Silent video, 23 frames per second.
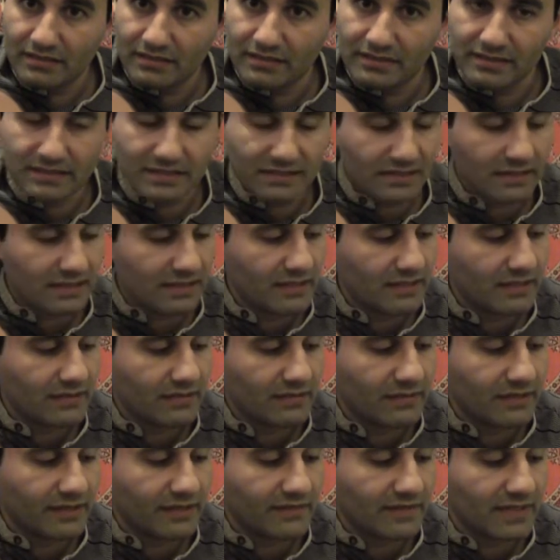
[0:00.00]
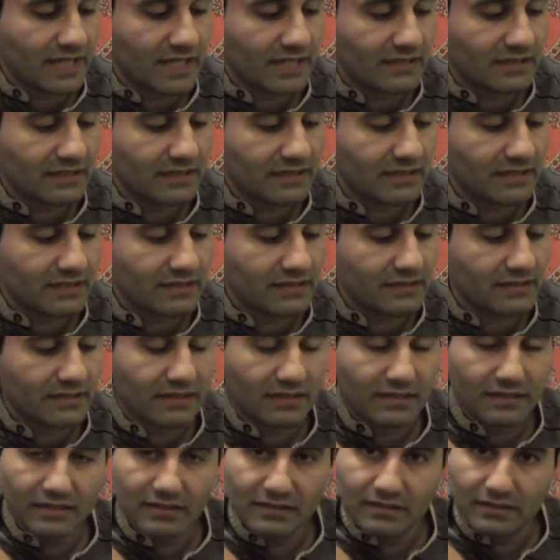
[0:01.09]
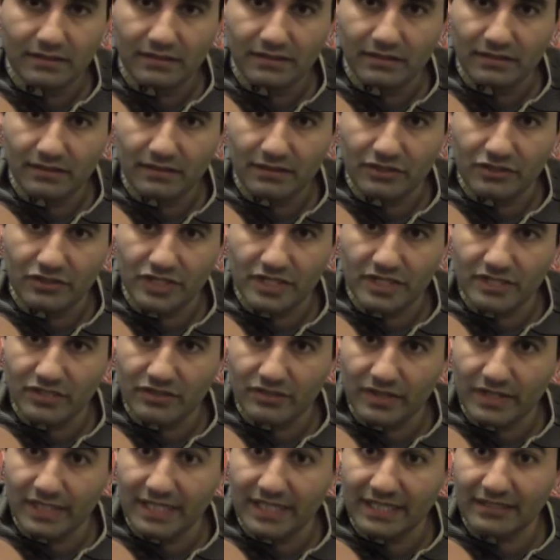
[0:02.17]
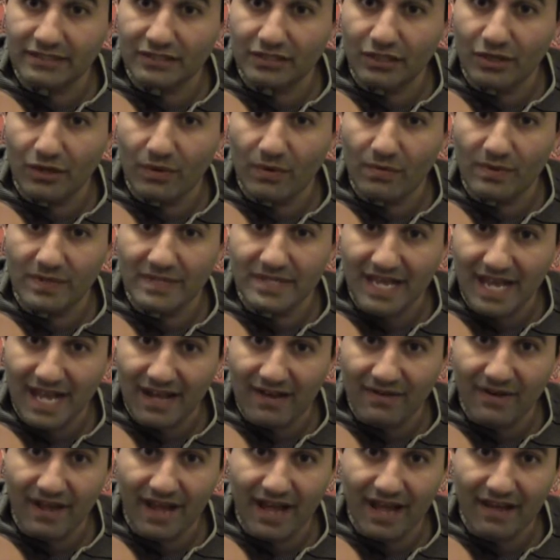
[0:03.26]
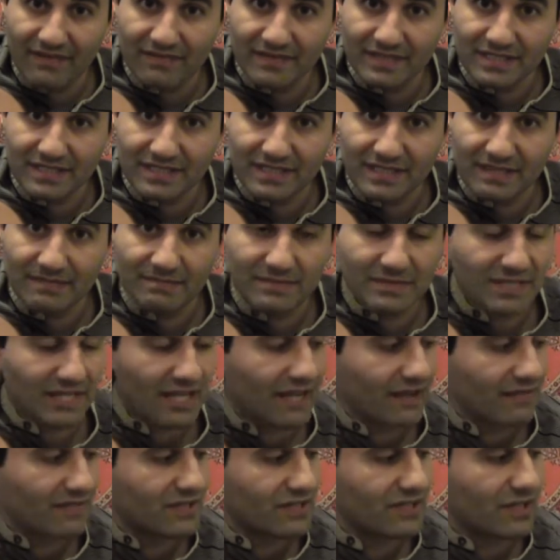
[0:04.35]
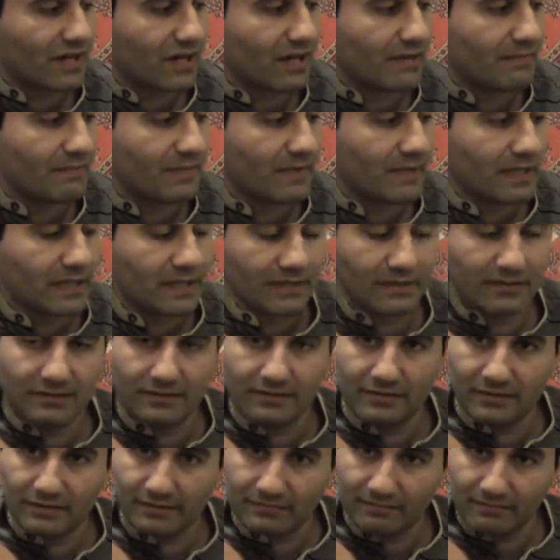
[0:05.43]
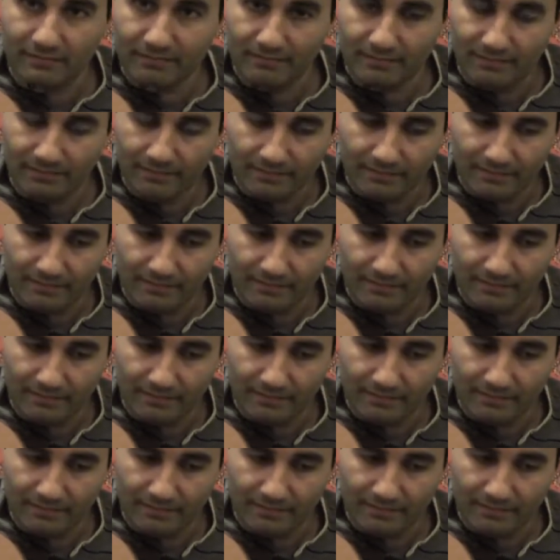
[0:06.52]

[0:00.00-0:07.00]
This D, you leave it as it is. Your G string needs to go down half a step to F sharp. And